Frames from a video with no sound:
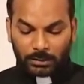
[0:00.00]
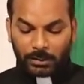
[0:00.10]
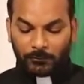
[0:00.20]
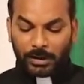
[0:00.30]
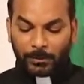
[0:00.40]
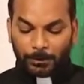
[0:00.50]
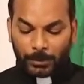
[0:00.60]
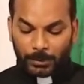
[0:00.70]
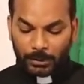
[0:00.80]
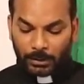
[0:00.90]
The verb
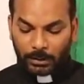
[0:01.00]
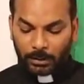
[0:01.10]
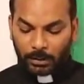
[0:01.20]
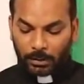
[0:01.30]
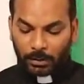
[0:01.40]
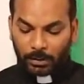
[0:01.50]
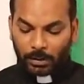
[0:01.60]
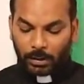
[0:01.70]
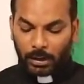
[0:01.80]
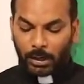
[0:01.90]

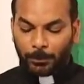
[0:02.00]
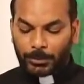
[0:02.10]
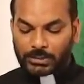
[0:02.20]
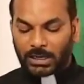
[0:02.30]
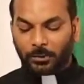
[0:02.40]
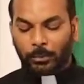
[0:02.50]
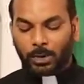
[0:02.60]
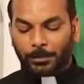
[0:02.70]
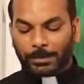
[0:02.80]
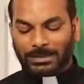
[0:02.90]

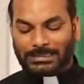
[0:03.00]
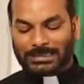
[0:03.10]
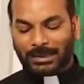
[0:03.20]
empusavo appears